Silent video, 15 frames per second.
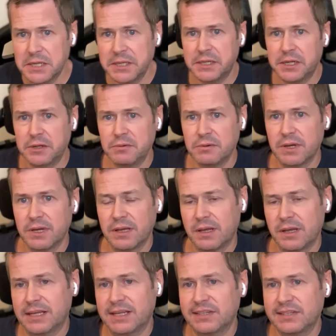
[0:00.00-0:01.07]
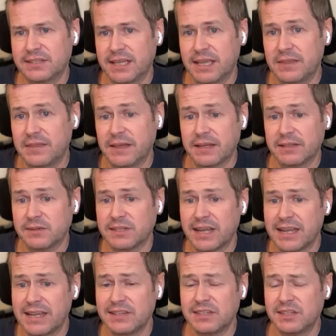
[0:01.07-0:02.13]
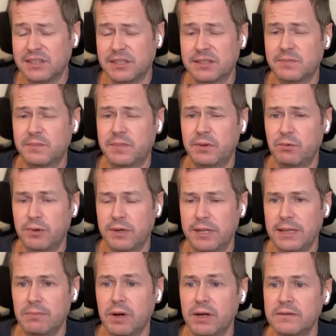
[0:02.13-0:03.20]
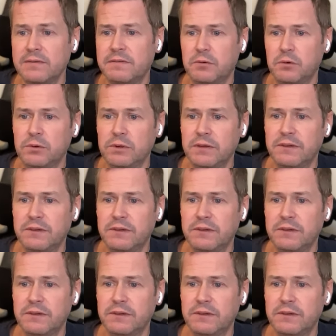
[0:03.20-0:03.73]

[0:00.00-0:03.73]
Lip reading: I guess the key thing, as you say, is just be really mindful.